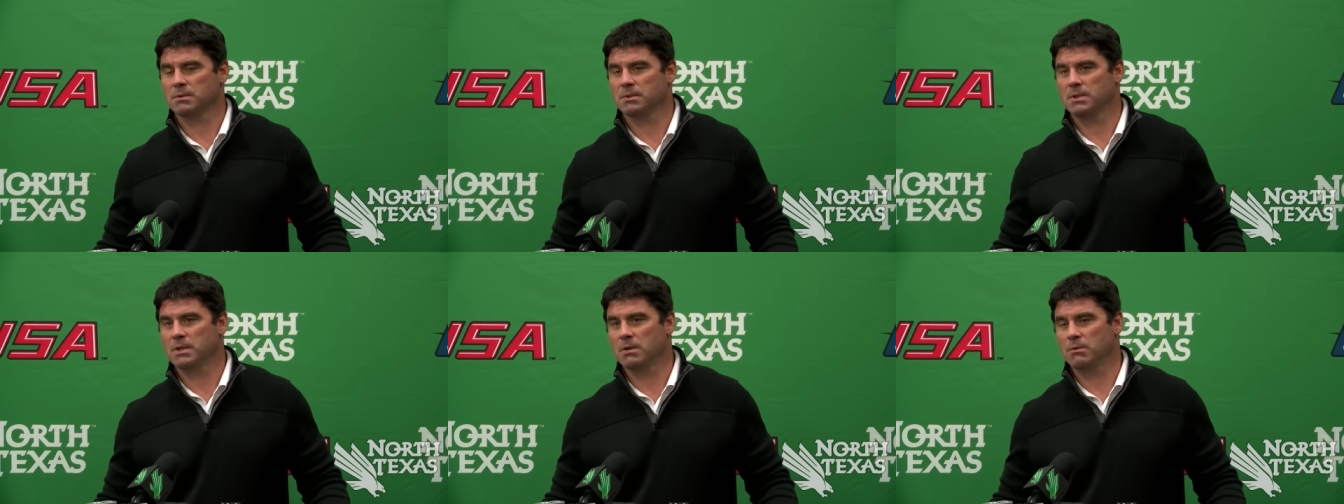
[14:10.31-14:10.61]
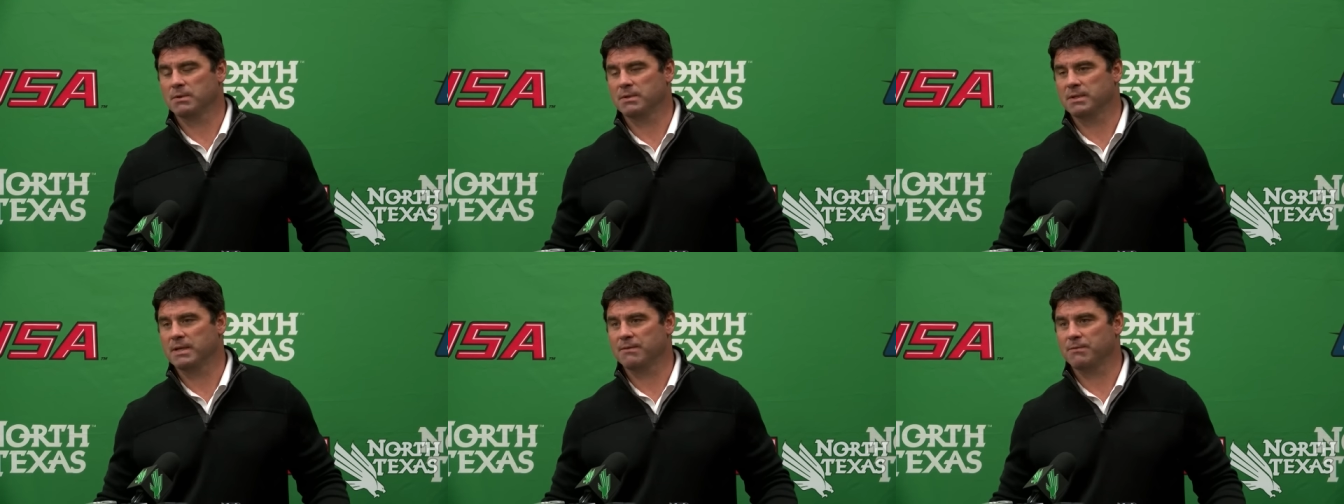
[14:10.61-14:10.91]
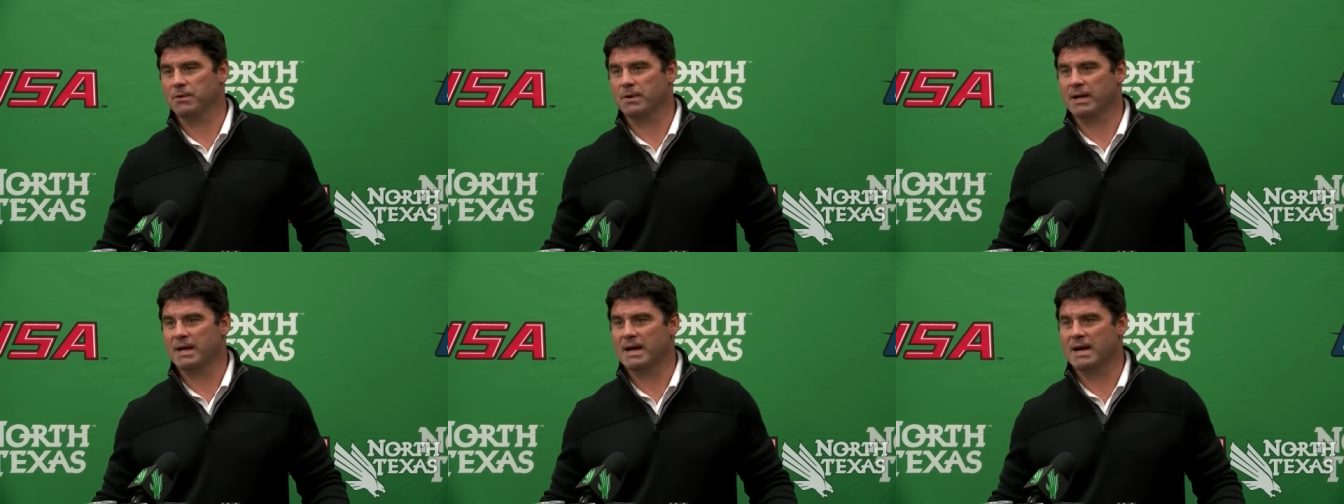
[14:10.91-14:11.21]
you know, with
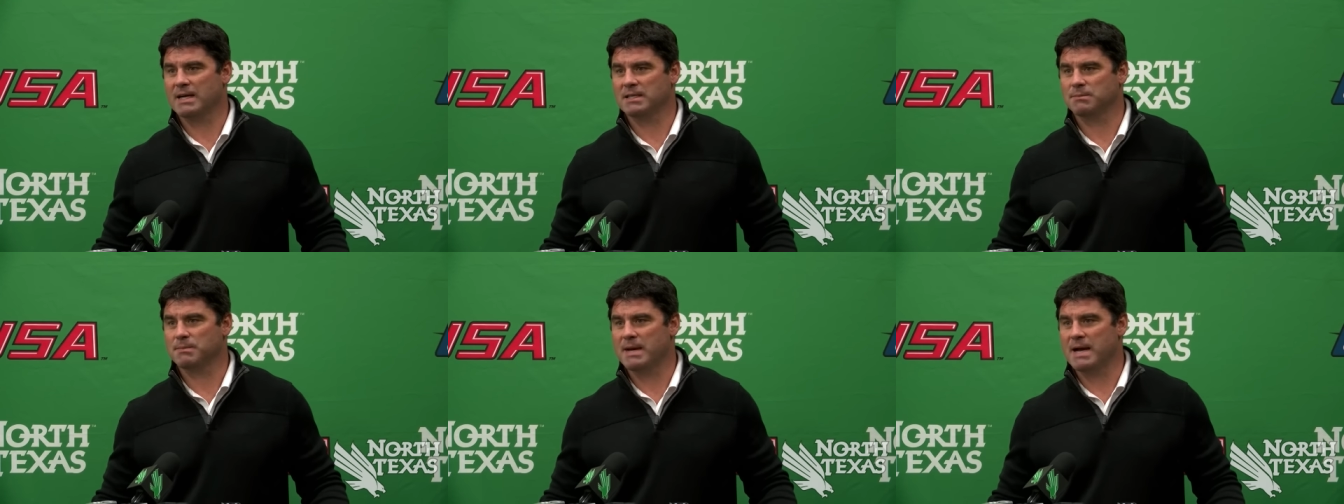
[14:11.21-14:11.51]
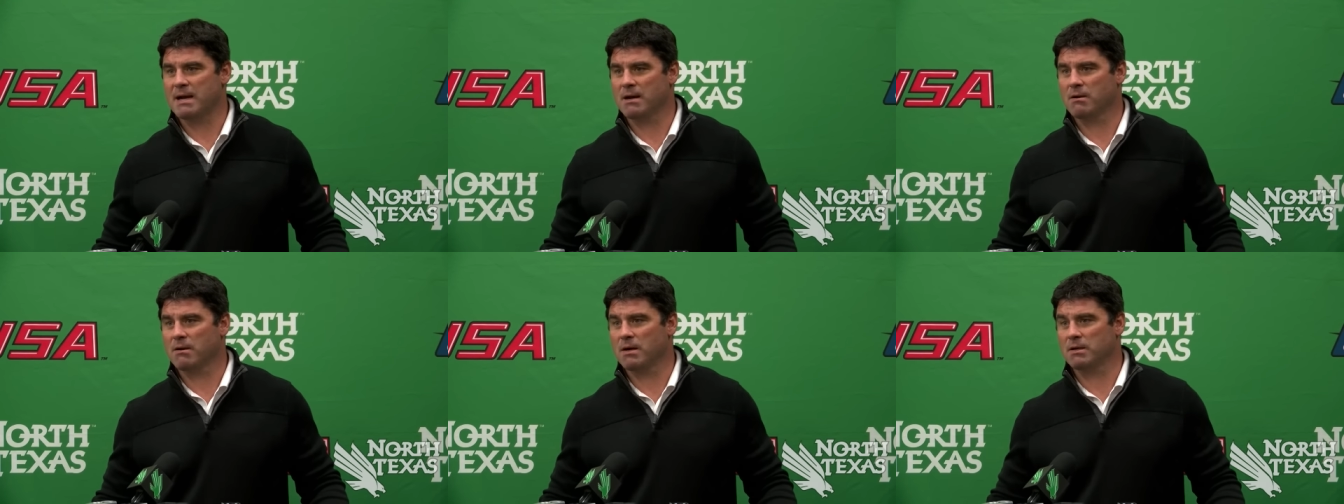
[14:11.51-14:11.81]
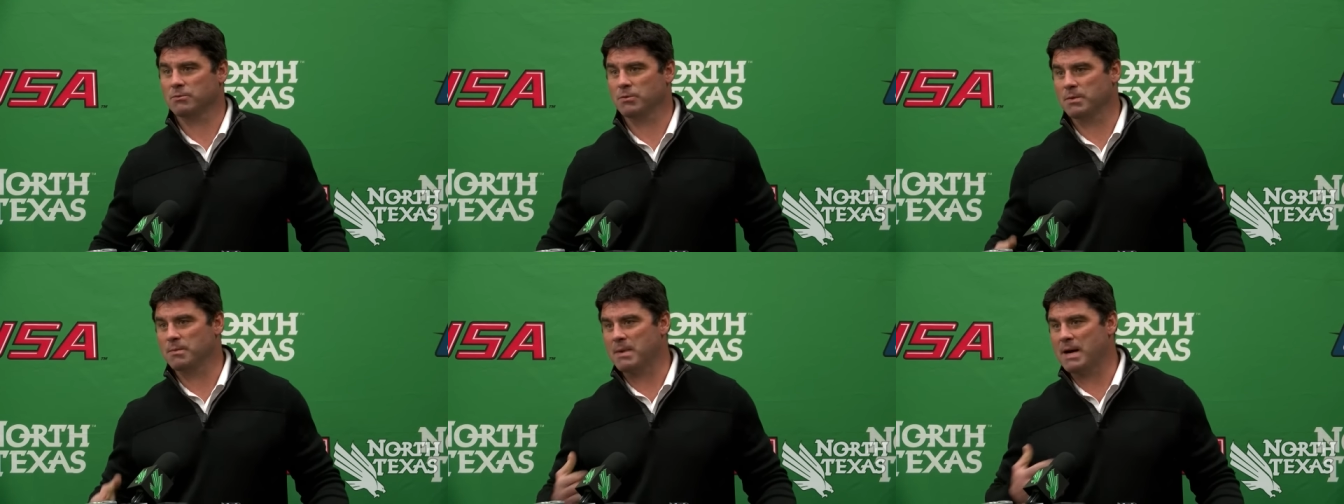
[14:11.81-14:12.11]
different guys'
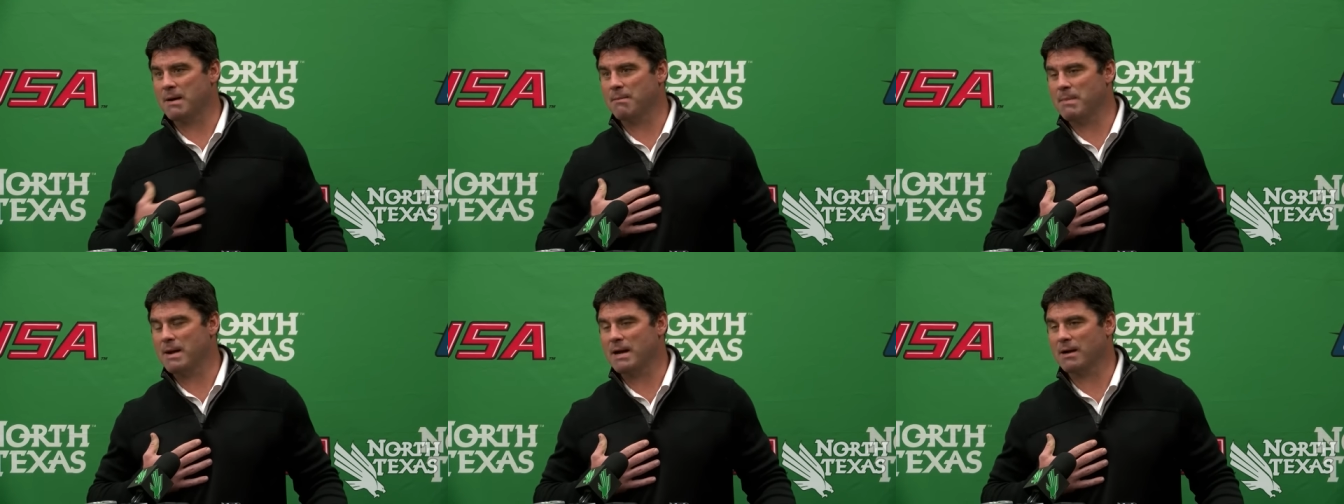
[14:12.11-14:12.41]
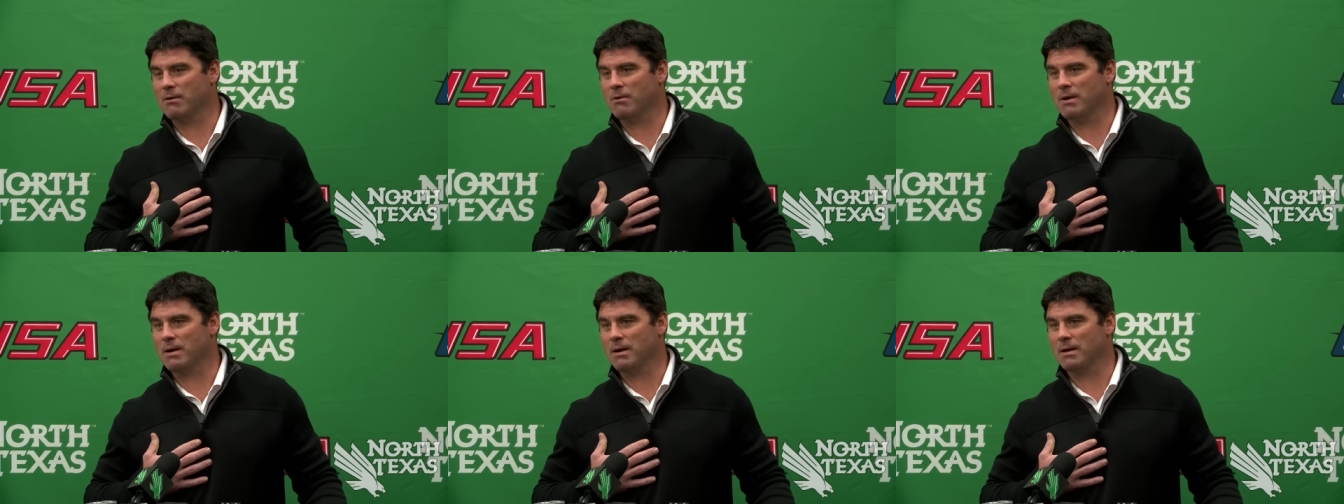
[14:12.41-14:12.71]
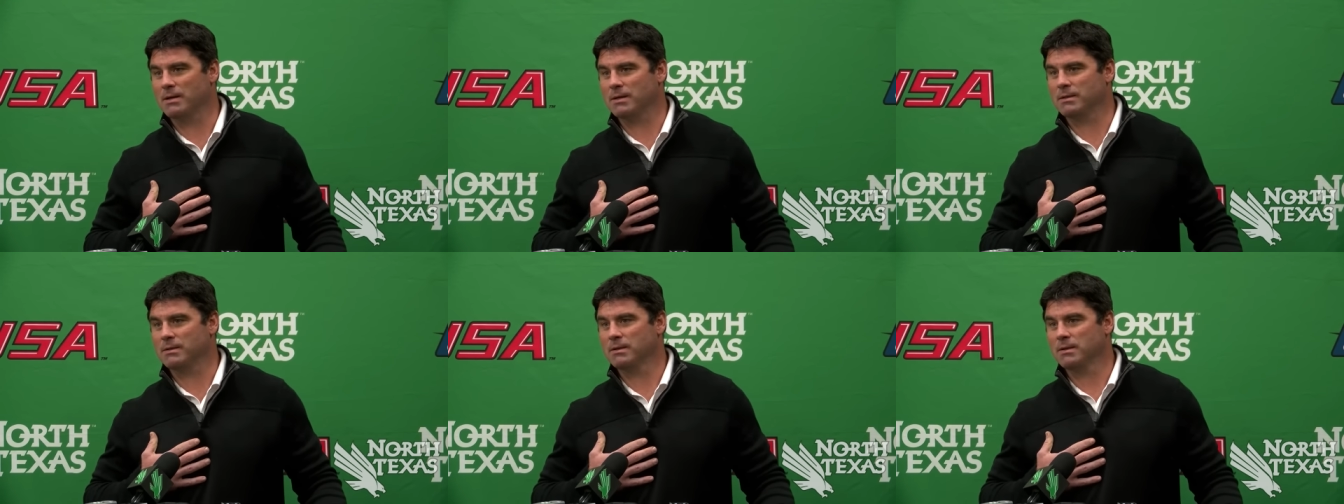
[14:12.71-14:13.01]
backgrounds, with my
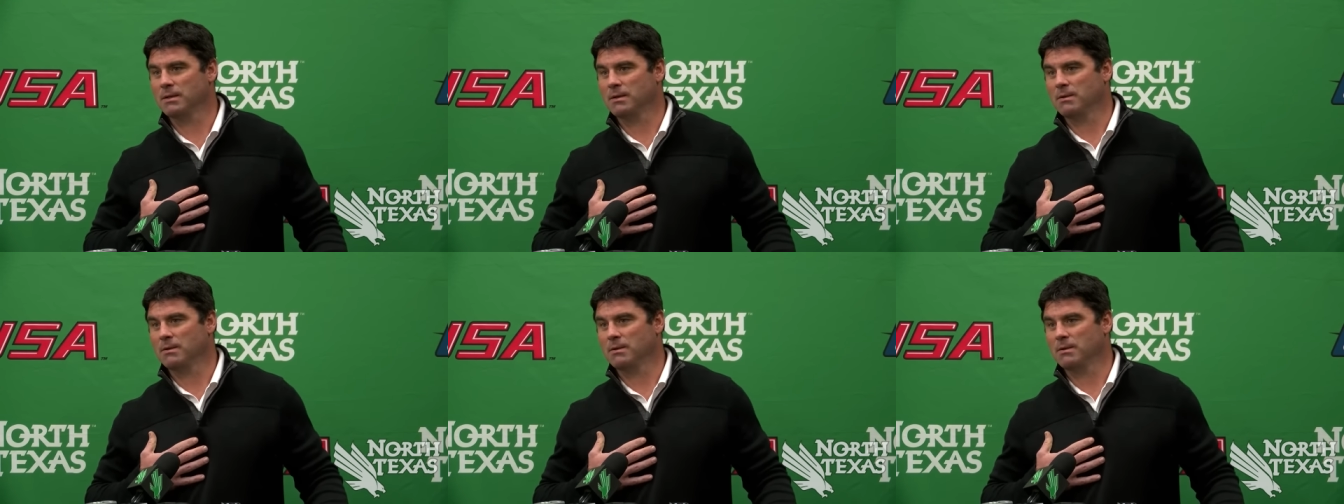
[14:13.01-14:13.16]
background, at,